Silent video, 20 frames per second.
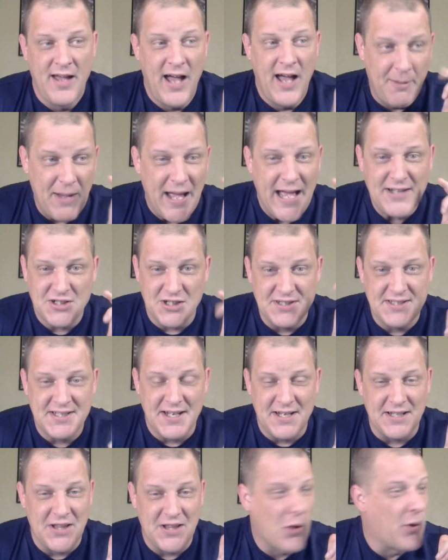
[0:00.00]
Imagine
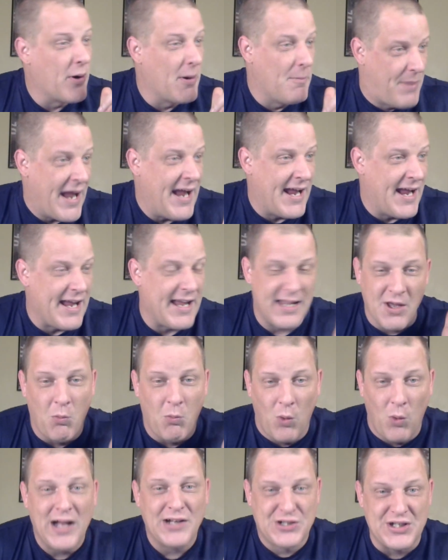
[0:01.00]
sitting there and paying
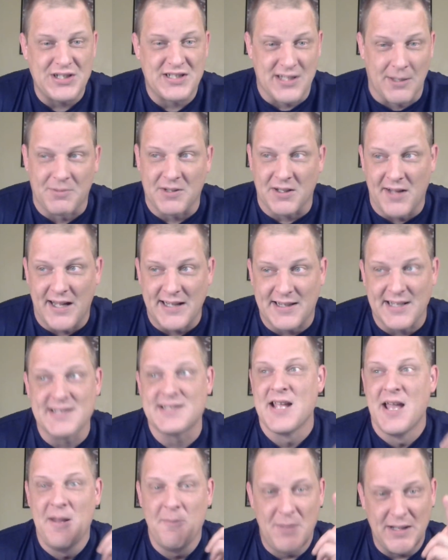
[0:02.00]
and watching something like this,